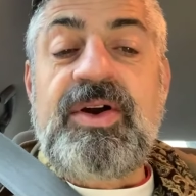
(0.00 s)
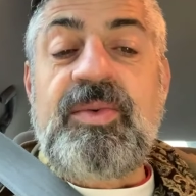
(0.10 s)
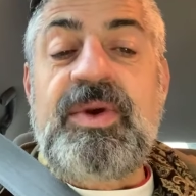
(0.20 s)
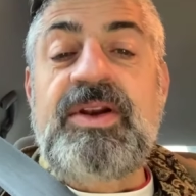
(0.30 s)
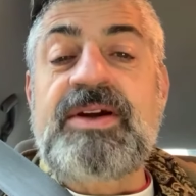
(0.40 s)

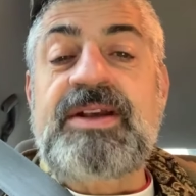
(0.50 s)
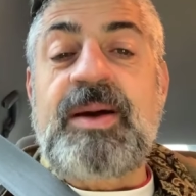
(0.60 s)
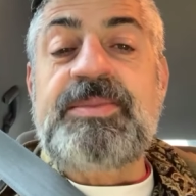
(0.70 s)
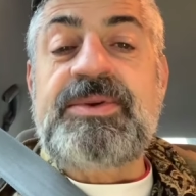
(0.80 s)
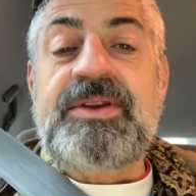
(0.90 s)
we looked
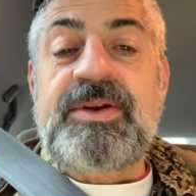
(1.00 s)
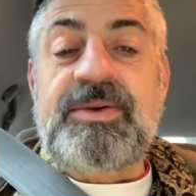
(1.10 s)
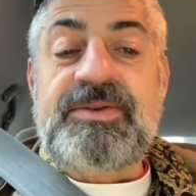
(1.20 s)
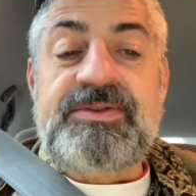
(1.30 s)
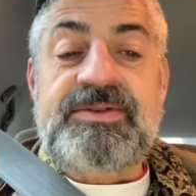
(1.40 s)
up to
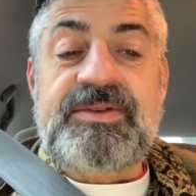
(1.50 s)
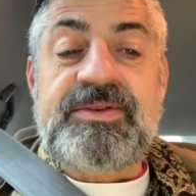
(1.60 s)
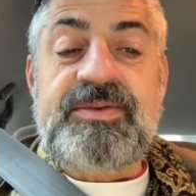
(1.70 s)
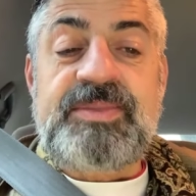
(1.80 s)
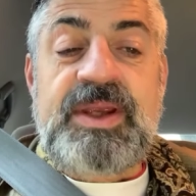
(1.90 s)
those
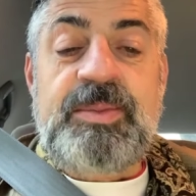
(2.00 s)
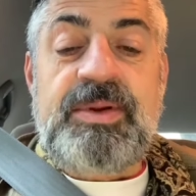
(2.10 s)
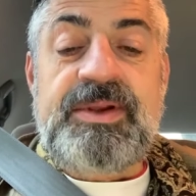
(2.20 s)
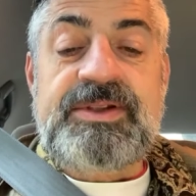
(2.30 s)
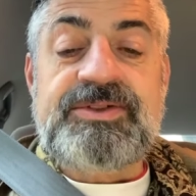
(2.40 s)

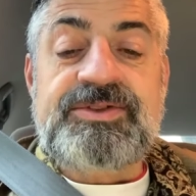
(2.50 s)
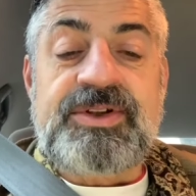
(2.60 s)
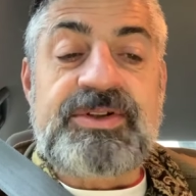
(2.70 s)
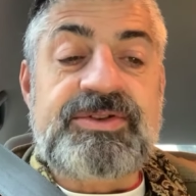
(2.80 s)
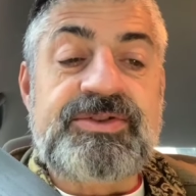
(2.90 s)
people in
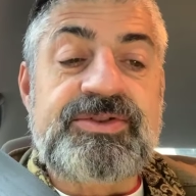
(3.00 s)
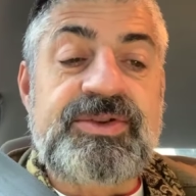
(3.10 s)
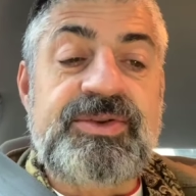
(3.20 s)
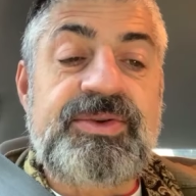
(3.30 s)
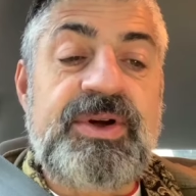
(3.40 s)
church
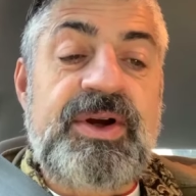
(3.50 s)
who